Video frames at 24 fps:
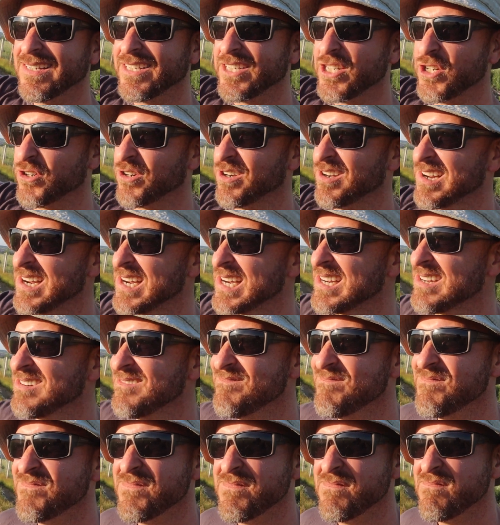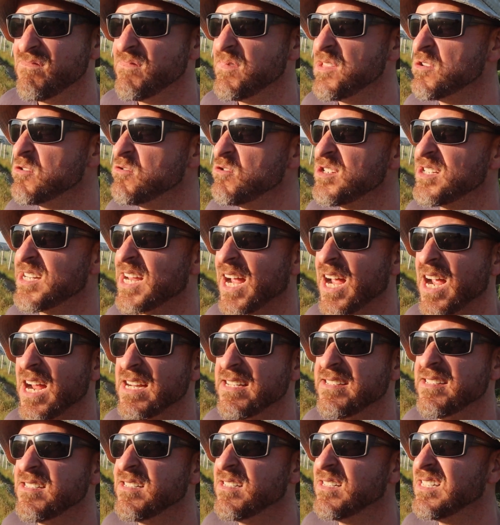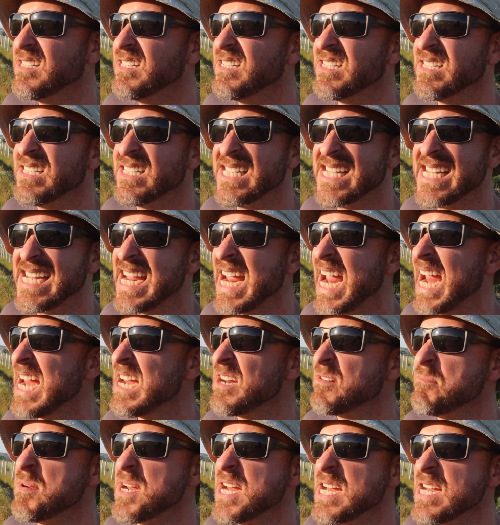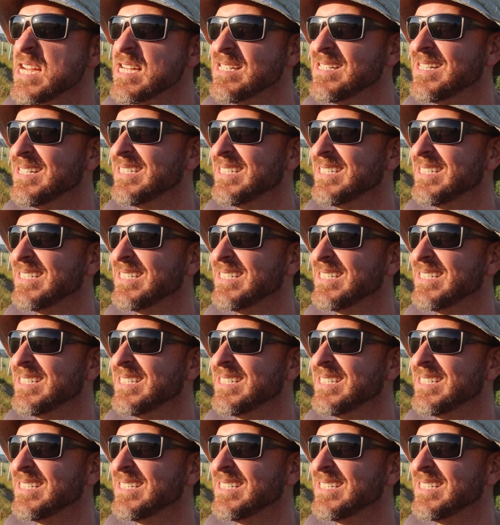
you're like, those guys, they hate me.